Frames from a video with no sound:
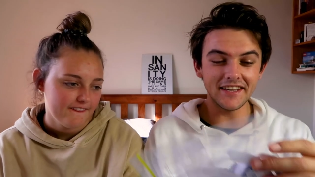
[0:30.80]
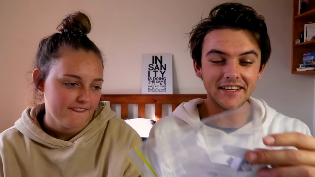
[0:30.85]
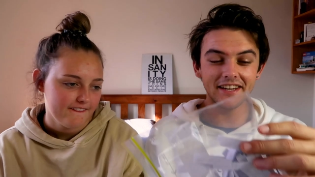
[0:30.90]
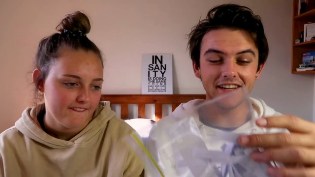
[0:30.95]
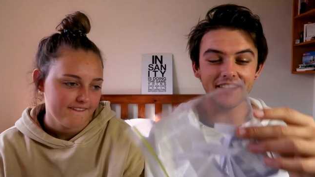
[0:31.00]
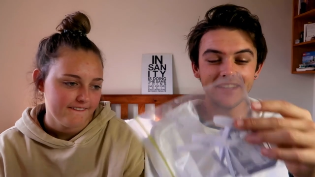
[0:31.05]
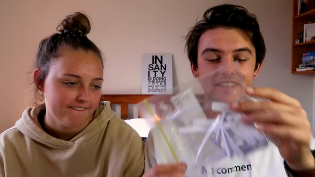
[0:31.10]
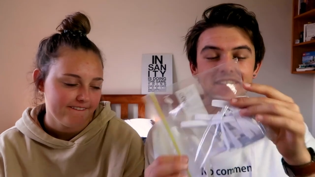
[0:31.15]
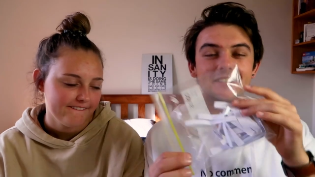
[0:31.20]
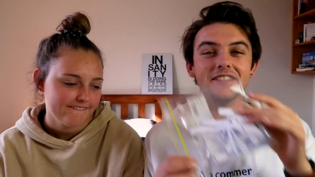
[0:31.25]
Speaker 1: In
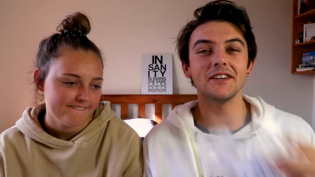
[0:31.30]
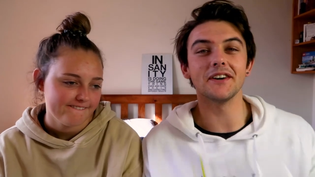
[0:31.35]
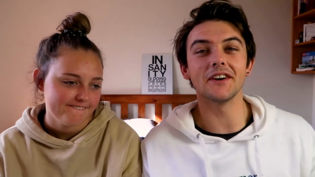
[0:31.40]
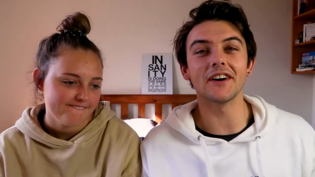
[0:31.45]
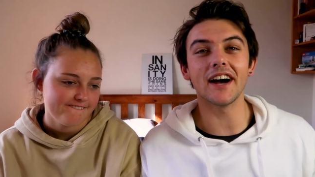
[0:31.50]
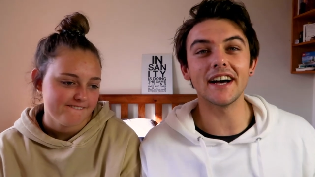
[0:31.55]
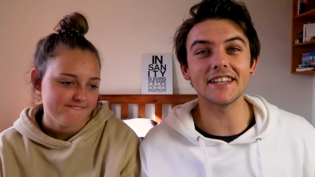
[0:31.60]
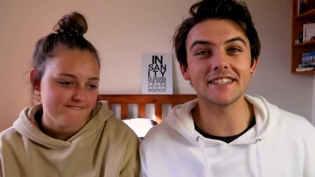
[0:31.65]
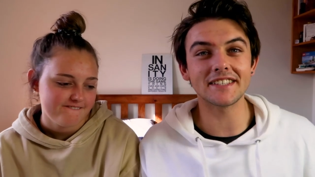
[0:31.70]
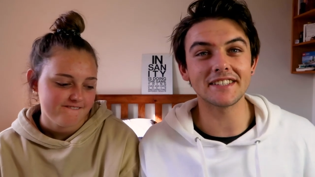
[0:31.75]
here is
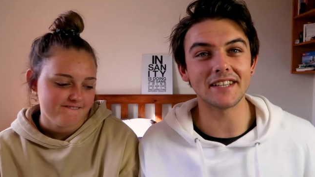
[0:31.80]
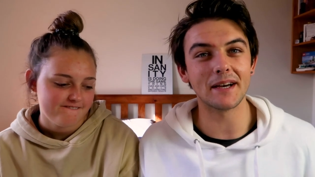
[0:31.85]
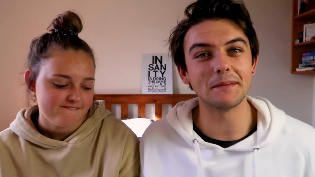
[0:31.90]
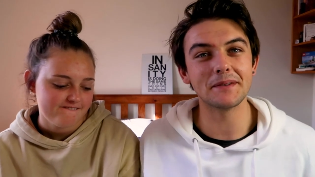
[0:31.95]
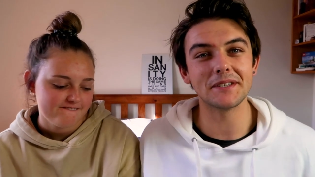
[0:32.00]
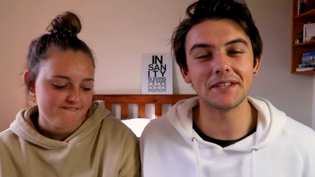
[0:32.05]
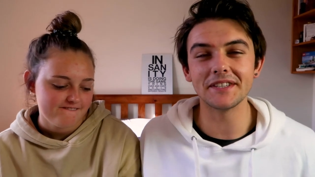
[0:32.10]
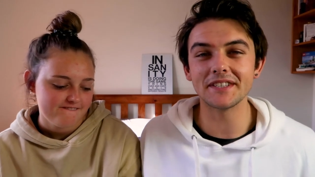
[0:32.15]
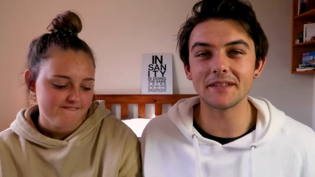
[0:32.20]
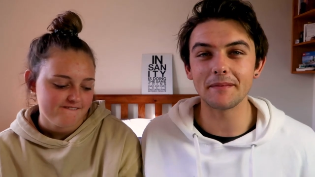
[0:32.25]
your guys'
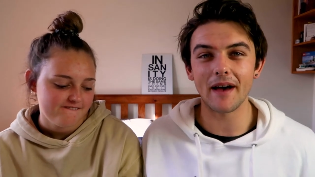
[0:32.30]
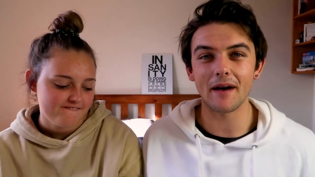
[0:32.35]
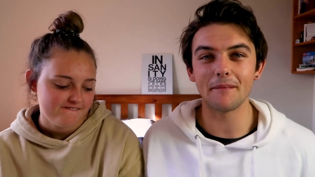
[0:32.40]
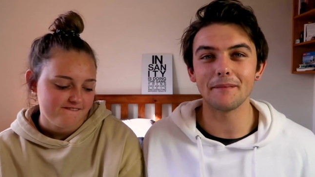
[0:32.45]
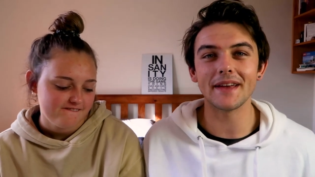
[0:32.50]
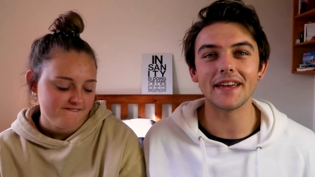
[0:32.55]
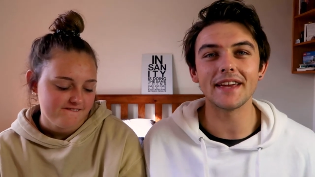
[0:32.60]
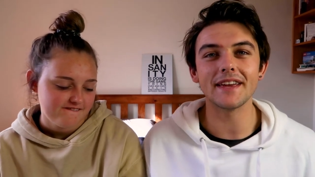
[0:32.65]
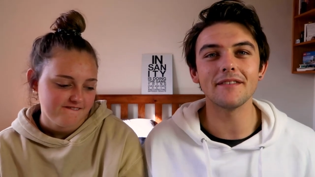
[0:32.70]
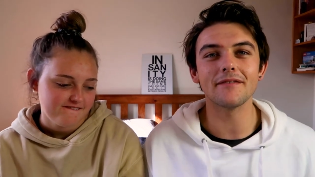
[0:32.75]
assumptions about
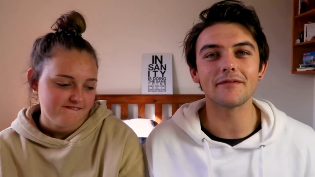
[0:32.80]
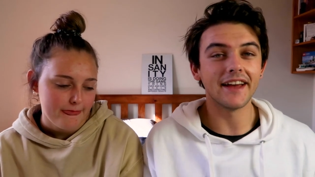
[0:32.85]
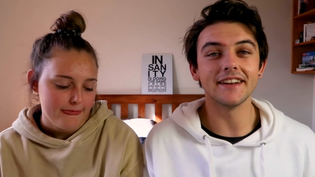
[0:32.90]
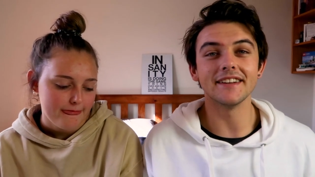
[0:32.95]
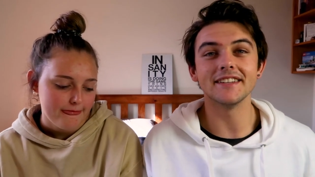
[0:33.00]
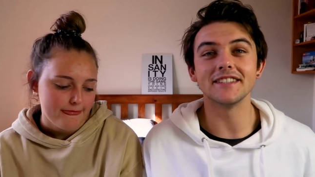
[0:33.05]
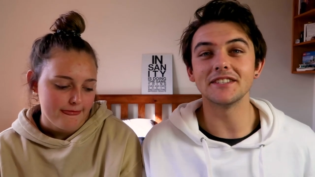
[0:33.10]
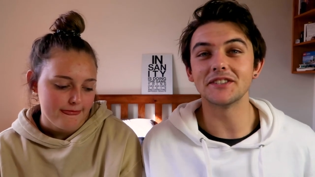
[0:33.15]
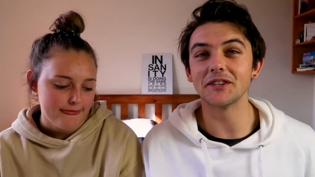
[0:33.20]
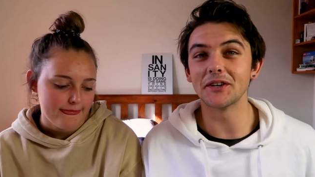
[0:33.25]
me
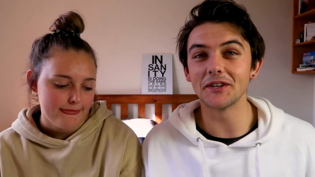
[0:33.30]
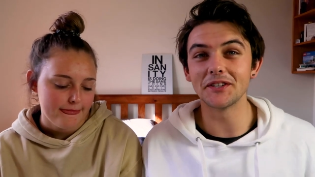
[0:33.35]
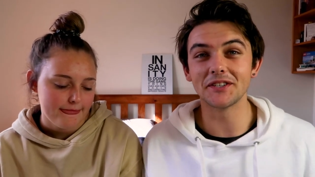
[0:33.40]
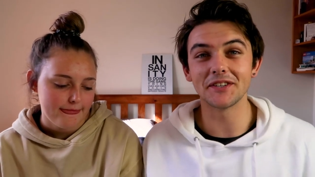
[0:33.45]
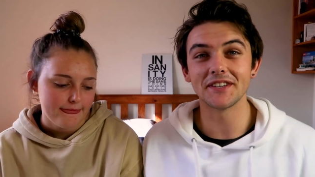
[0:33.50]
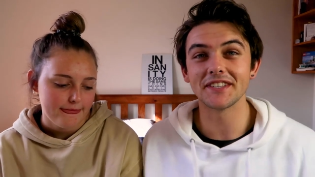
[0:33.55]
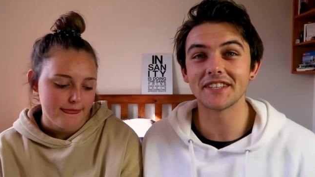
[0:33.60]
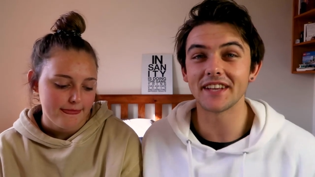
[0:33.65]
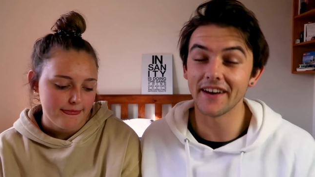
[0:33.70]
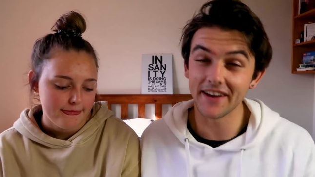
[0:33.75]
and
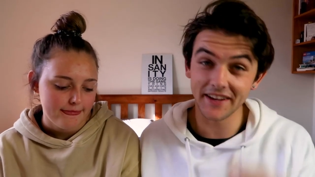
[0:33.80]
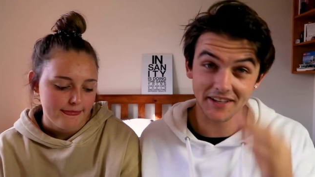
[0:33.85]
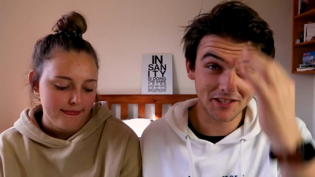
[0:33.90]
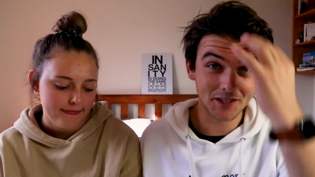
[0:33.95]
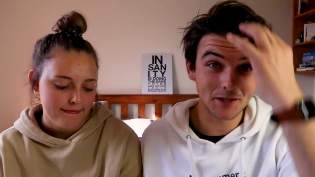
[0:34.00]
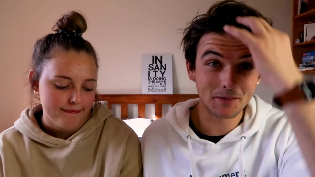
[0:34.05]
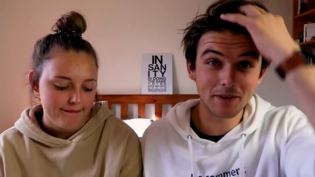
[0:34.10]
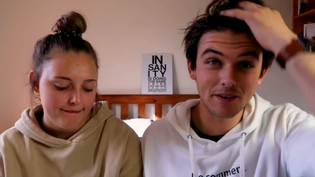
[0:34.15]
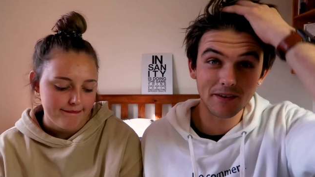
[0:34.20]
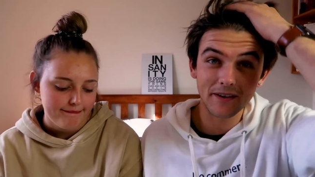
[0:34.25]
Jorgia is going
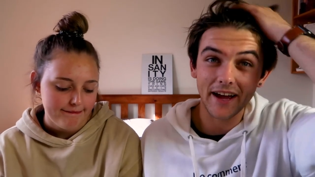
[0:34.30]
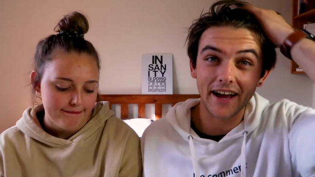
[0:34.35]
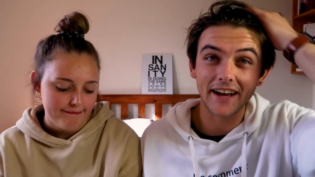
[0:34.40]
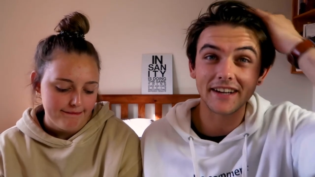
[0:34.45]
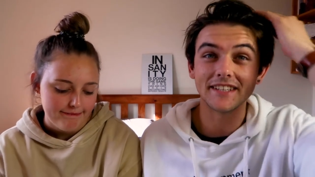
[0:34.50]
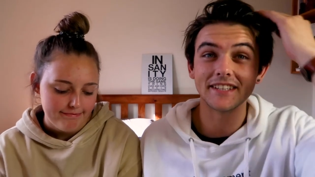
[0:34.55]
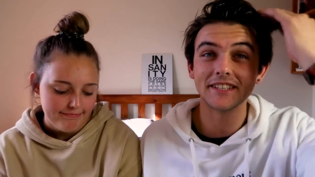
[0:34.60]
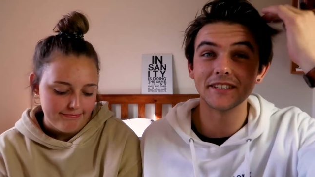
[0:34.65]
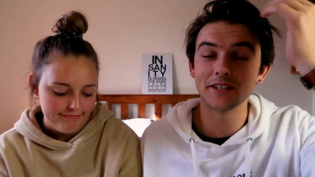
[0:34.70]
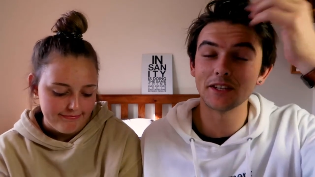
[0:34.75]
to be
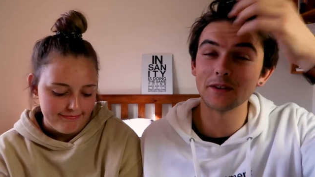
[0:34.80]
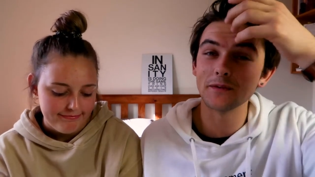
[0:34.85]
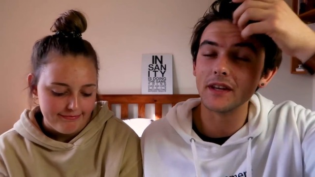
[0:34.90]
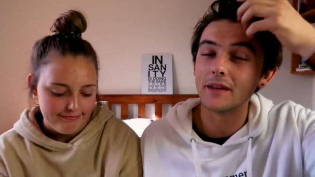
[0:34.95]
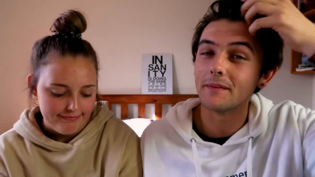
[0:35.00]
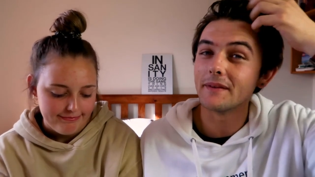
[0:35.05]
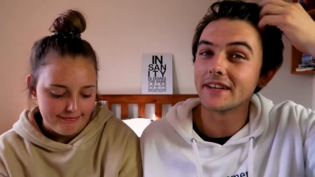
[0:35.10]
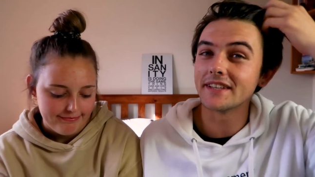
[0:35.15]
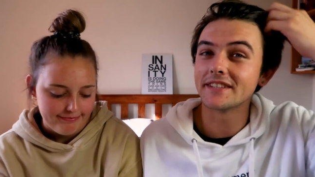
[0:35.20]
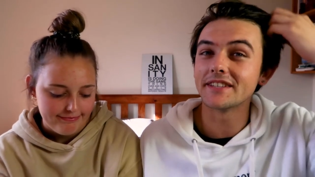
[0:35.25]
reacting to them
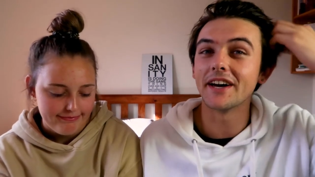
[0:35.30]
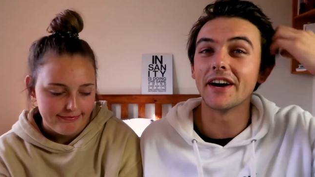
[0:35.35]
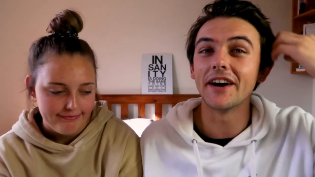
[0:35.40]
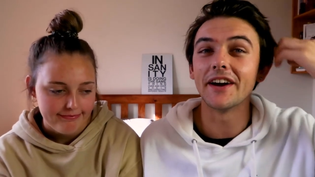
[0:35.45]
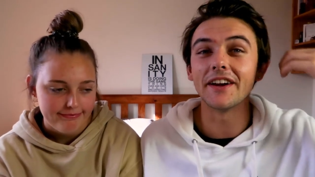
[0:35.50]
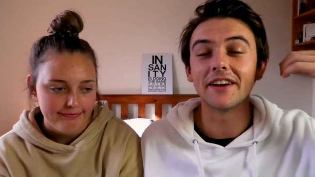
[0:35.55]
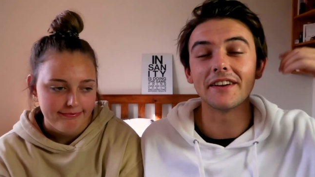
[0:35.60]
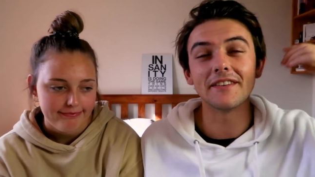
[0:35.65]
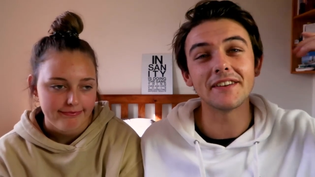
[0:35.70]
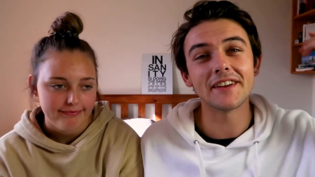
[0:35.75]
with me. So
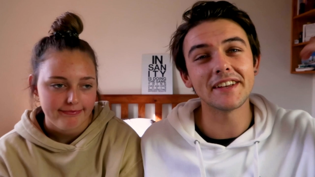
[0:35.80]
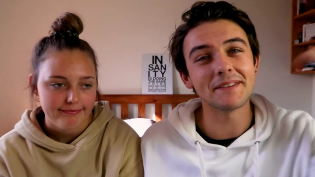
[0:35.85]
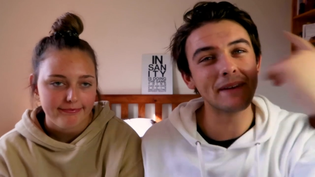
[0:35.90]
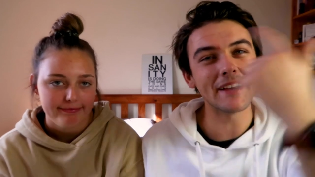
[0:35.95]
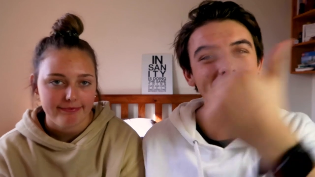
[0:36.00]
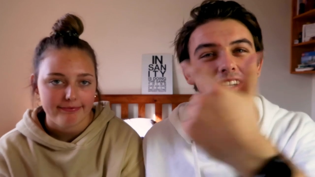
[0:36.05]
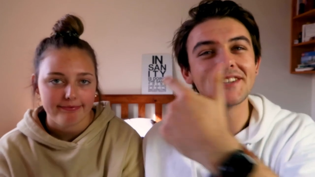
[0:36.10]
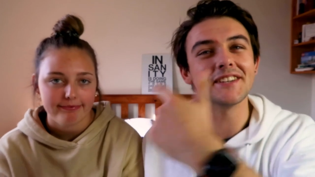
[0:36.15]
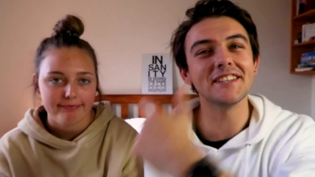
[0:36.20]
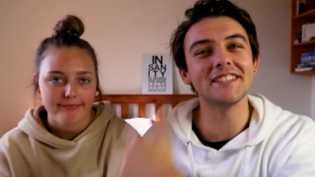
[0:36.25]

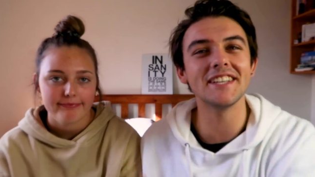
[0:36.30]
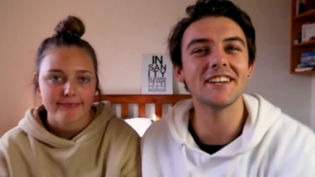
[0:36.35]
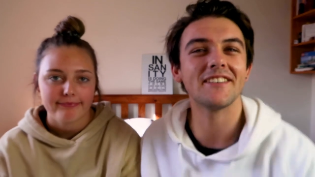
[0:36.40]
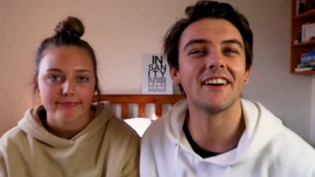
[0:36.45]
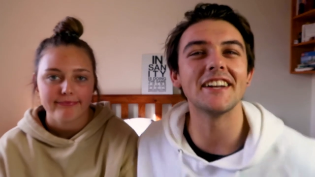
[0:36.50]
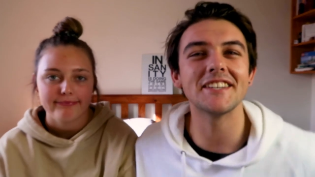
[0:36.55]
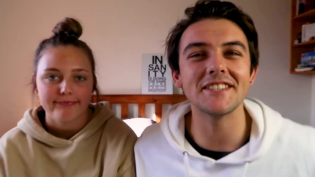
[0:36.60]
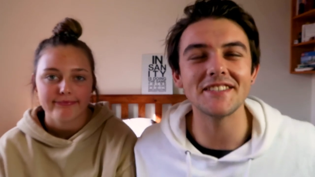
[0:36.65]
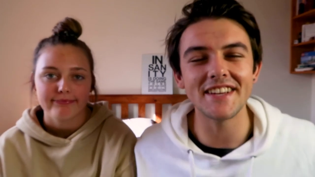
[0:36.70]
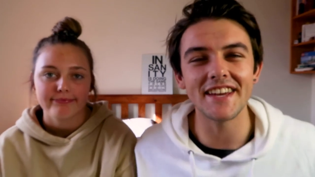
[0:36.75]
make sure you stick
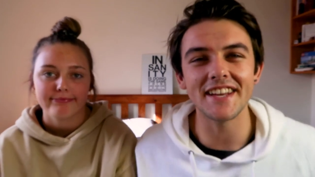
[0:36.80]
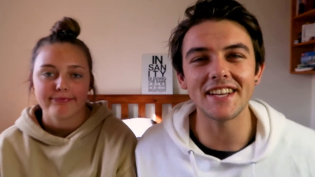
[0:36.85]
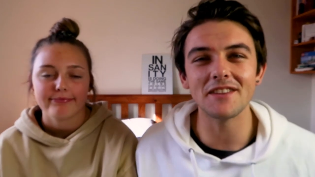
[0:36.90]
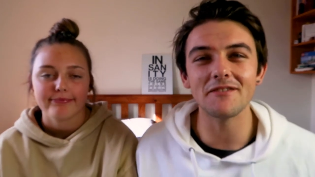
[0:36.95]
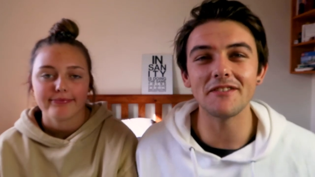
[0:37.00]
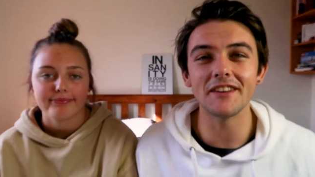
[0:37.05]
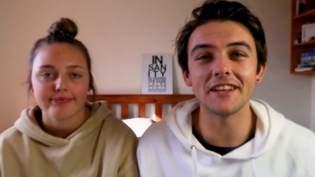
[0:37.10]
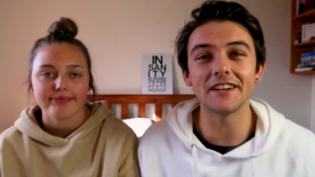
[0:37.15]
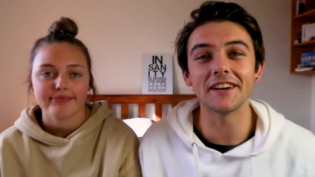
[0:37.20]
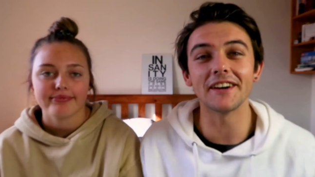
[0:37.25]
around to the end of
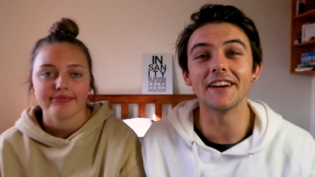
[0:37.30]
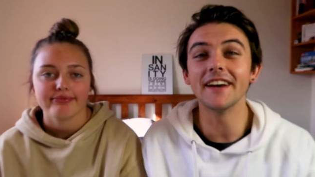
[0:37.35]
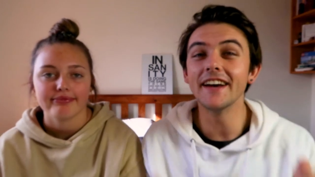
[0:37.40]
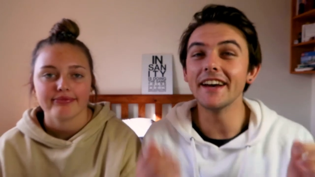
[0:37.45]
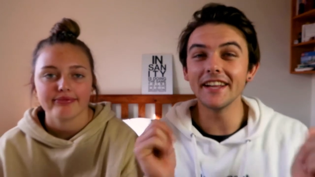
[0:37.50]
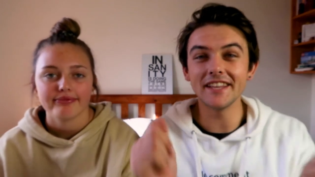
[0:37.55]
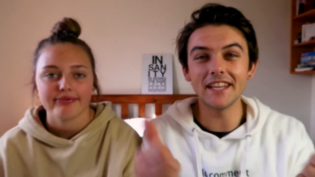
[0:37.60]
the video.